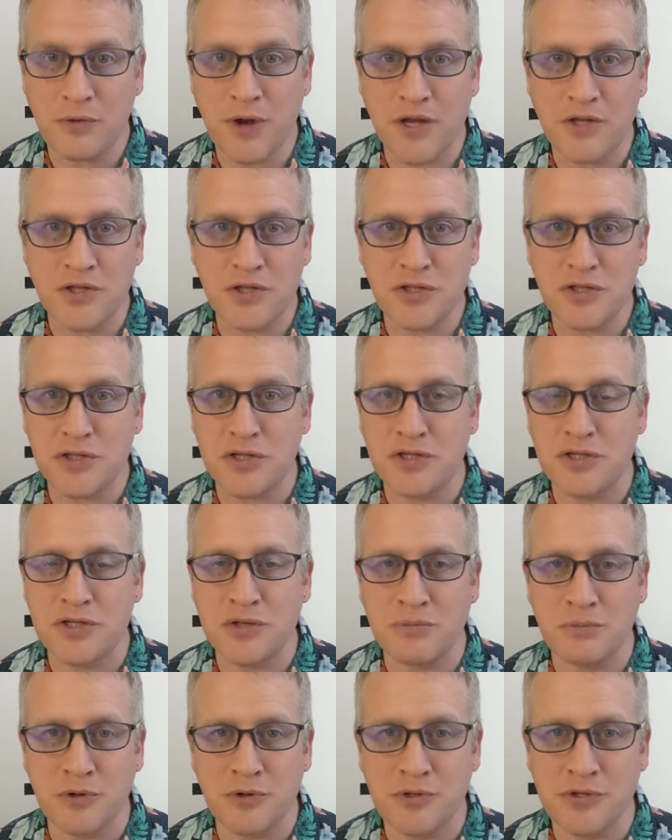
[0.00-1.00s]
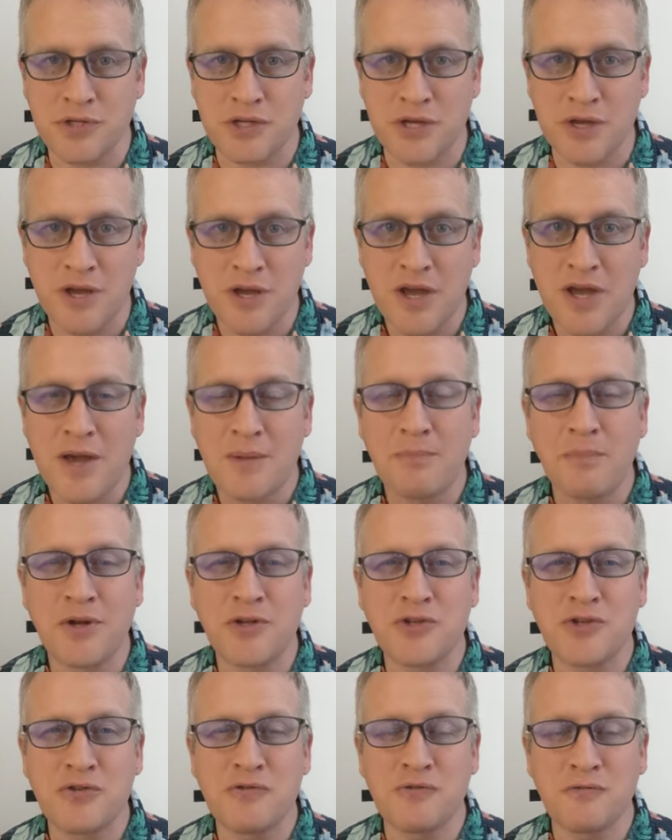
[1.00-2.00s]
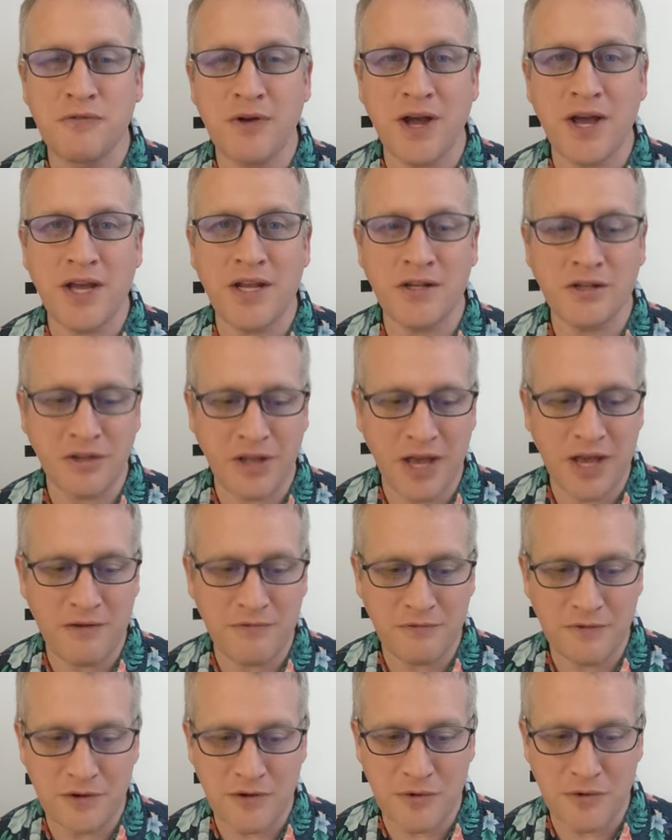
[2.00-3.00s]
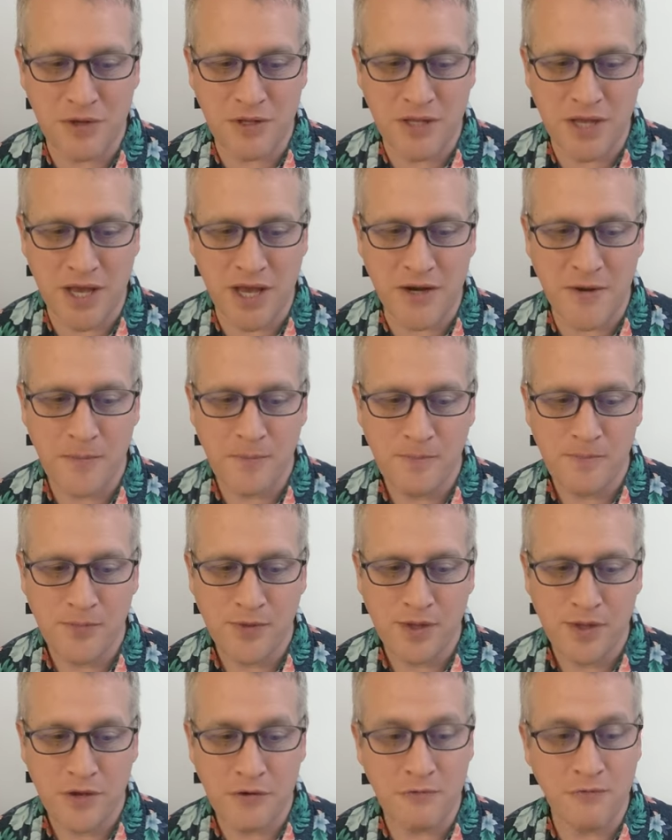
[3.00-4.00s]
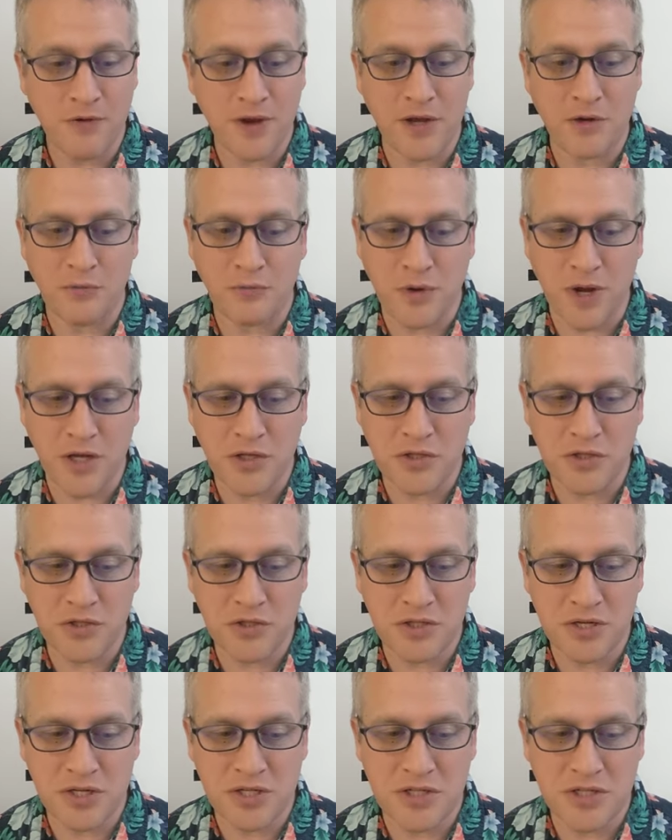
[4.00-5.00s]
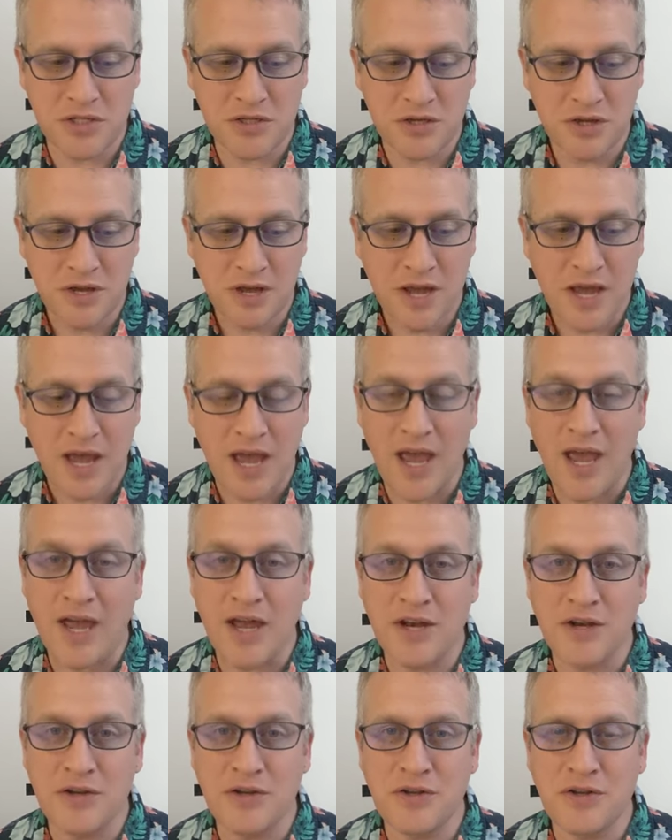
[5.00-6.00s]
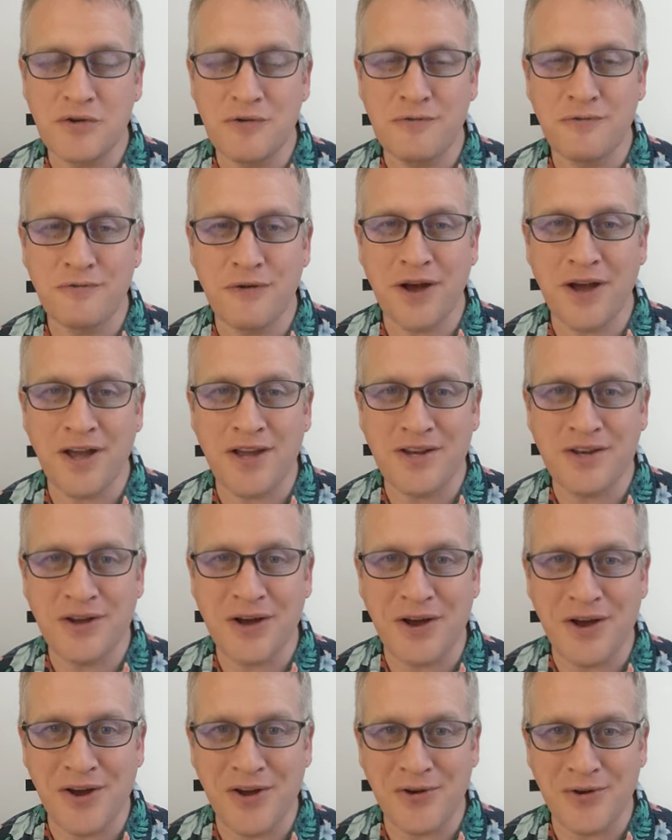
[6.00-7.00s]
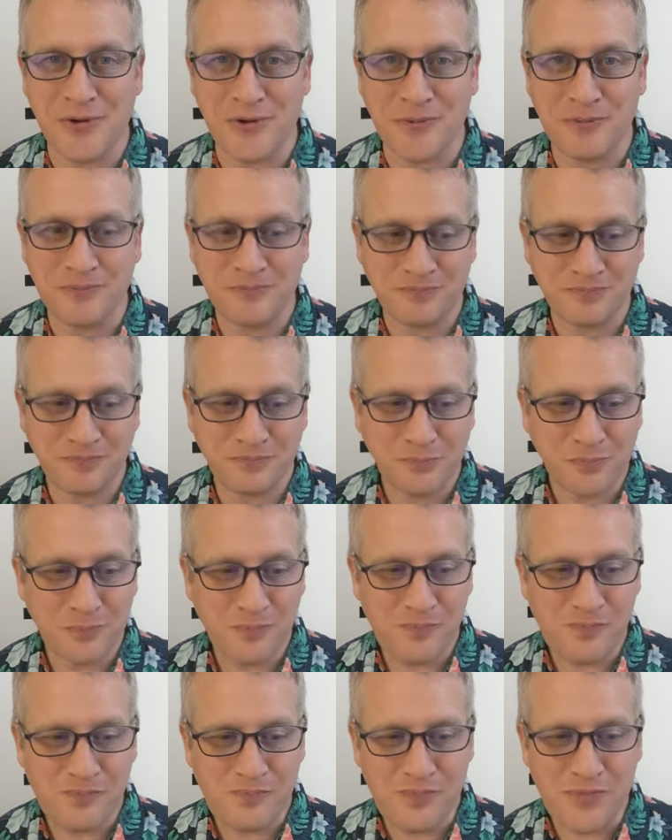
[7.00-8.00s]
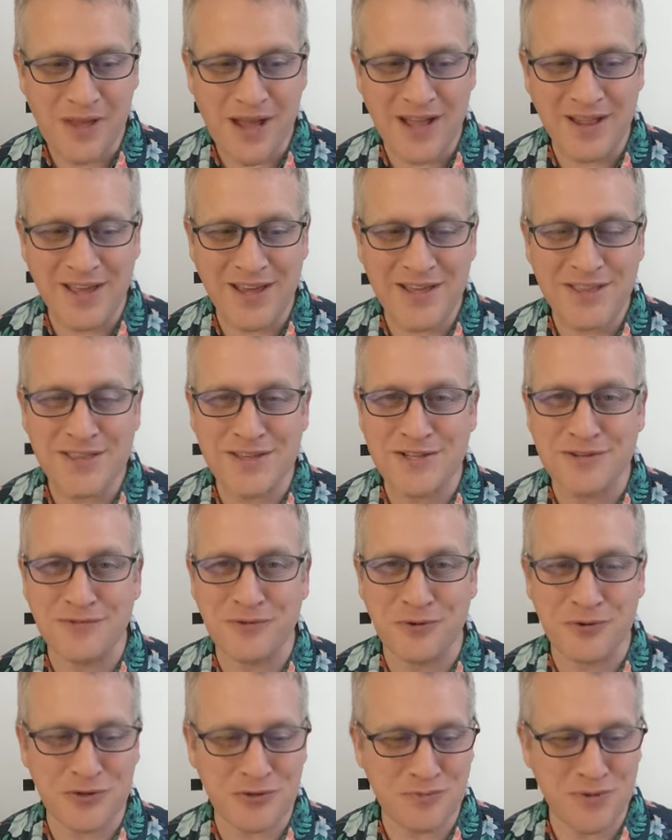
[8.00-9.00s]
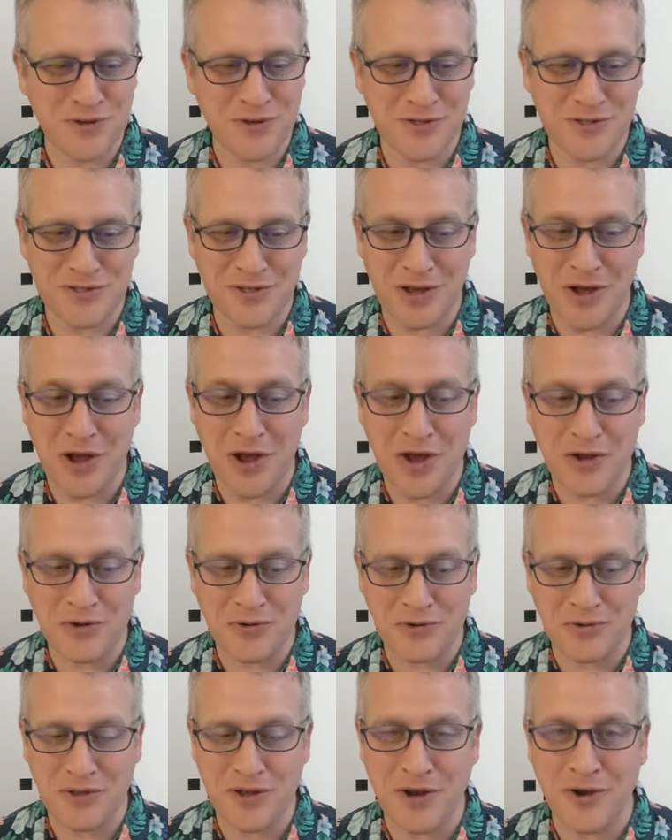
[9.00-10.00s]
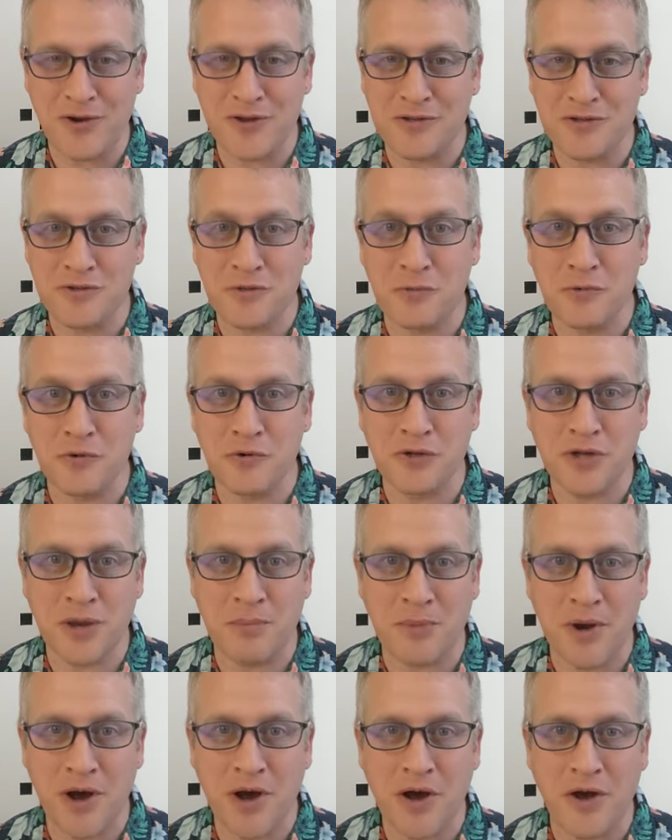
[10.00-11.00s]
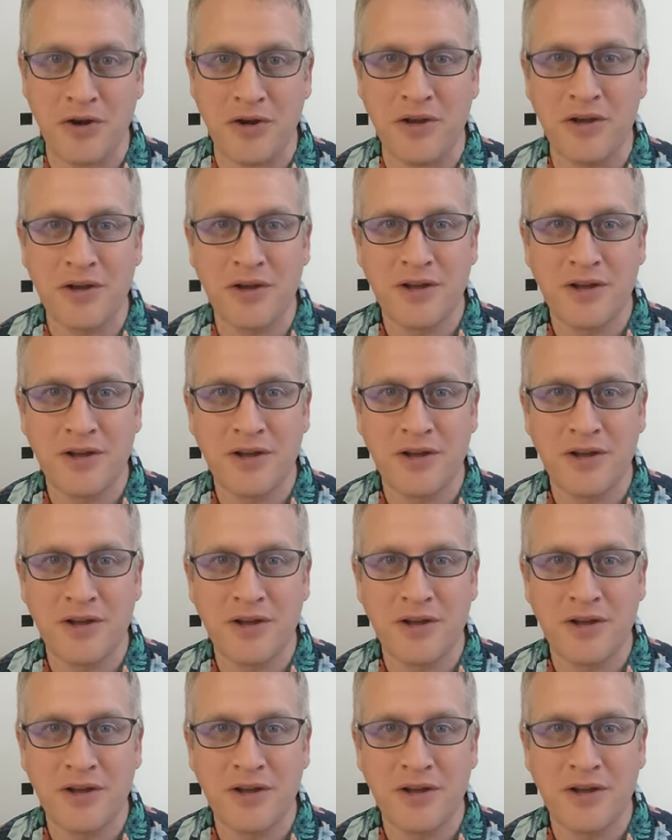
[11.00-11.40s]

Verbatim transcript: righteousness and mercy, but you find life in doing that. You find righteousness and you find honor. I like this verse because honor there is the word kabod.